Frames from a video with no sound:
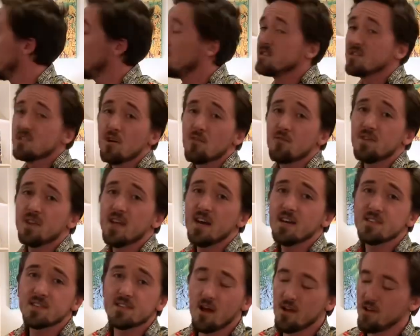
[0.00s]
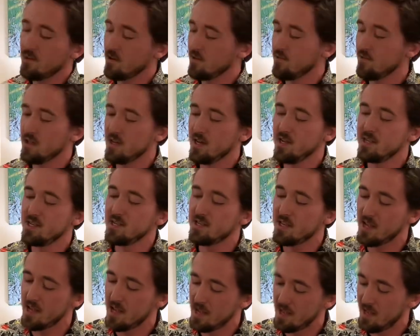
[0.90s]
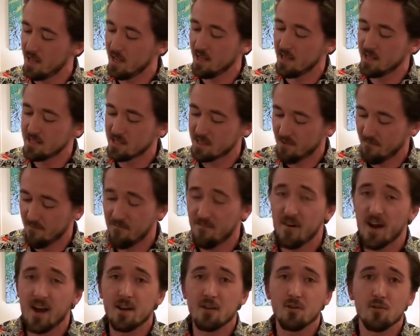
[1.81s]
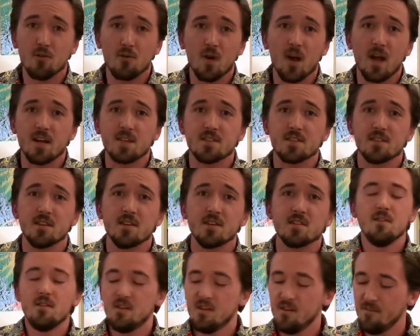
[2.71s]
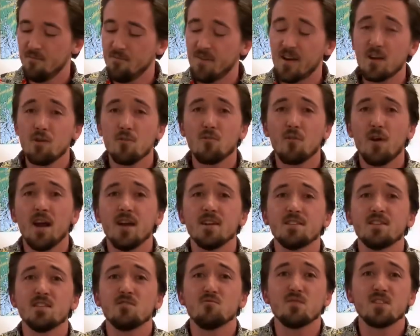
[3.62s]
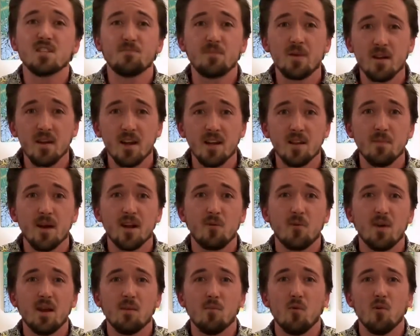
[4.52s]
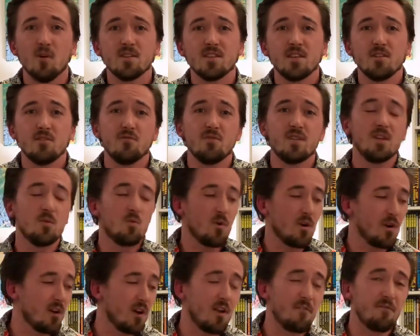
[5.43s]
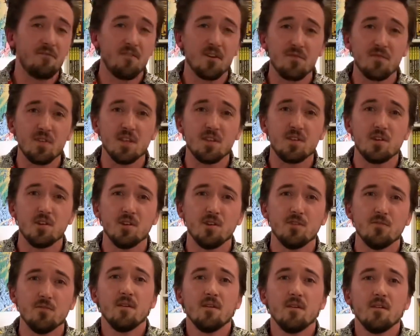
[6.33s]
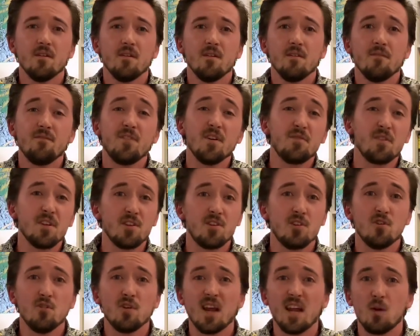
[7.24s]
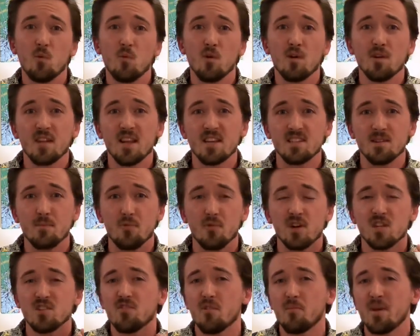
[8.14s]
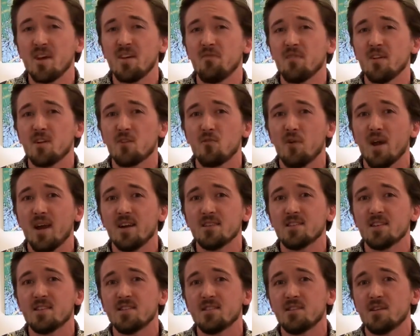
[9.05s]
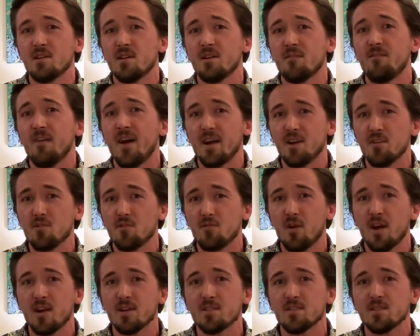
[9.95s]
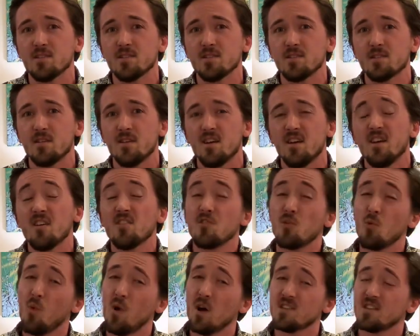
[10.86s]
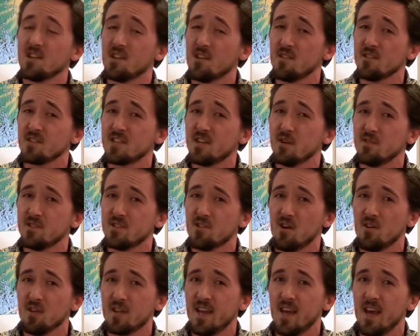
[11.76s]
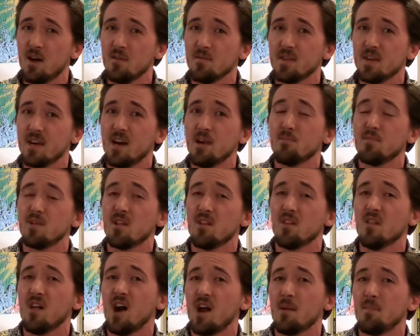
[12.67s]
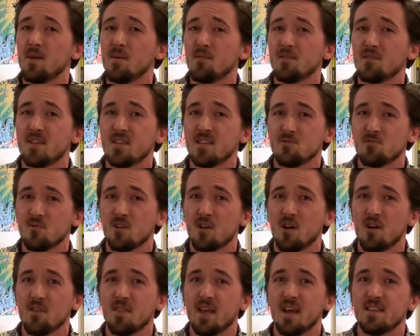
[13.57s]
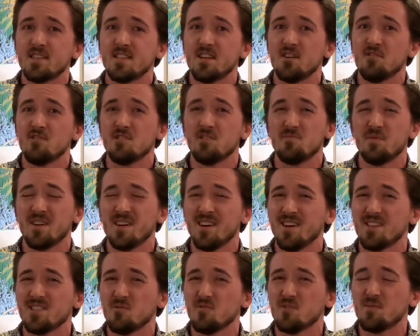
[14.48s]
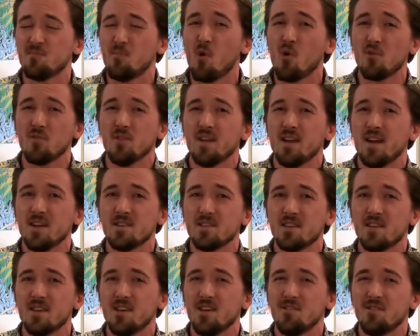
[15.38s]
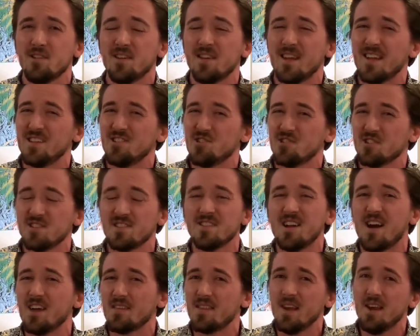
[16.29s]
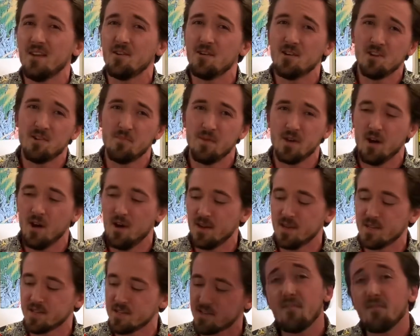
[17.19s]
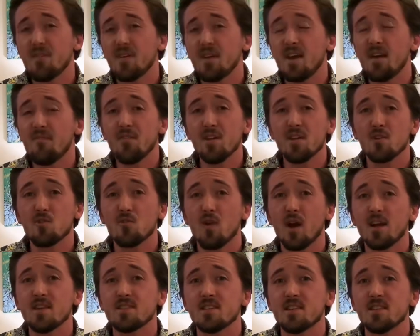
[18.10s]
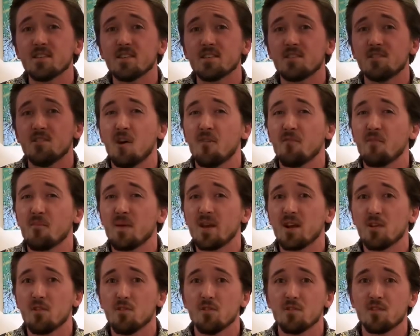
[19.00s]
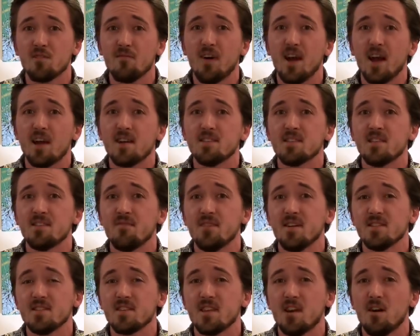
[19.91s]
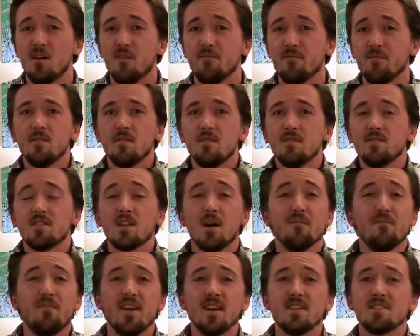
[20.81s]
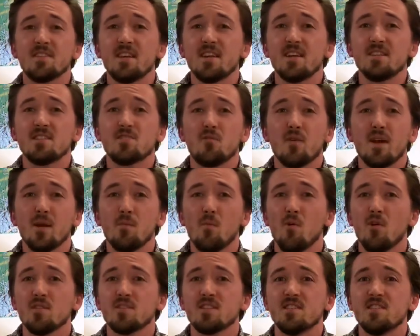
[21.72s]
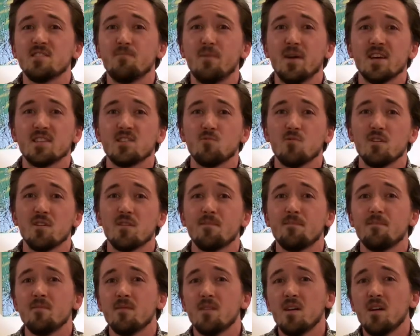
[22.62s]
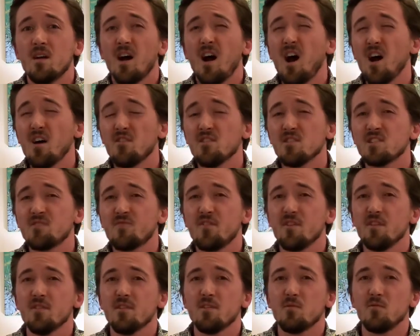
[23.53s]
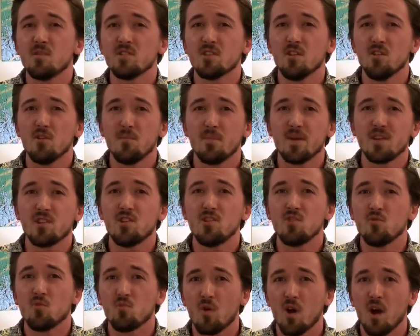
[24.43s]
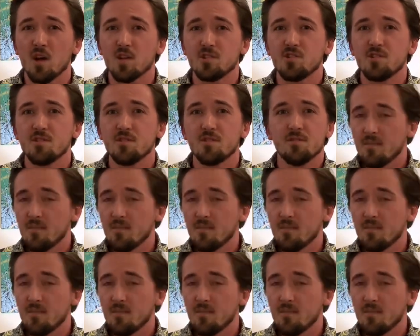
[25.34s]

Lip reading: So next on our list is Final Crisis. Final Crisis was spearheaded by Grant Morrison, who did work on 52. 52 kind of worked as a bridge from Infinite Crisis to Final Crisis. There was another series called Countdown, but a lot of people disregard that series because it was poorly executed and just not that good, to be honest. Infinite Crisis is known for being a little divisive itself. Some fans think it's Grant Morrison's best work. Others feel it was a little bit too rushed.